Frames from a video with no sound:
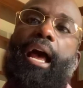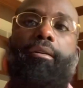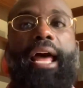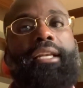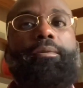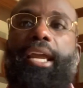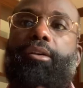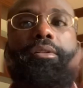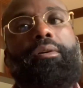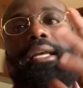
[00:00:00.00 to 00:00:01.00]
I don't like the way
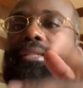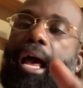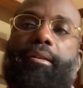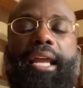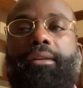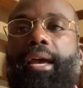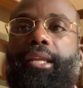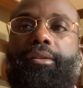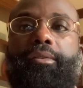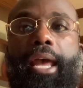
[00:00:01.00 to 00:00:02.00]
you do this. I don't like the way
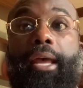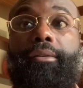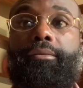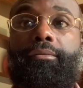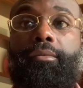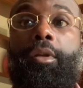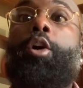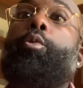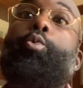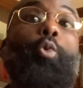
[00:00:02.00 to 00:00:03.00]
you do that.
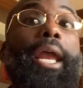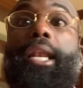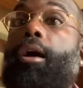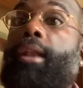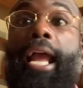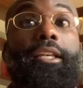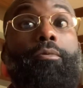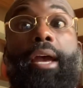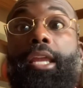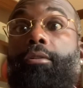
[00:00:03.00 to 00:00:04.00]
We don't like the
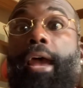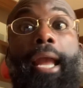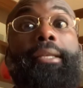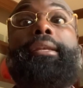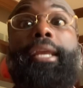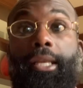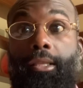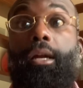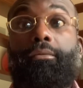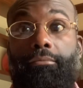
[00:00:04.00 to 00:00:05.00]
way you acting
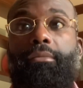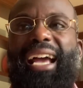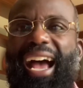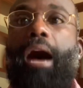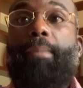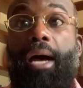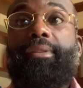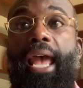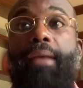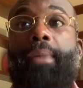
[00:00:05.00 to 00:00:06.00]
either. How about
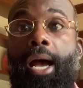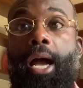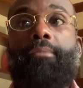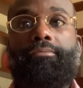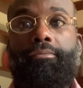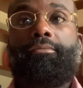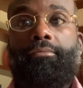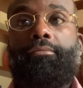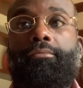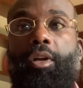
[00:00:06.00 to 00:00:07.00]
that, mom?
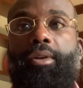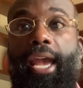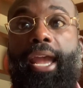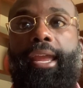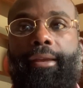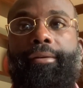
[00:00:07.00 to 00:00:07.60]
Okay?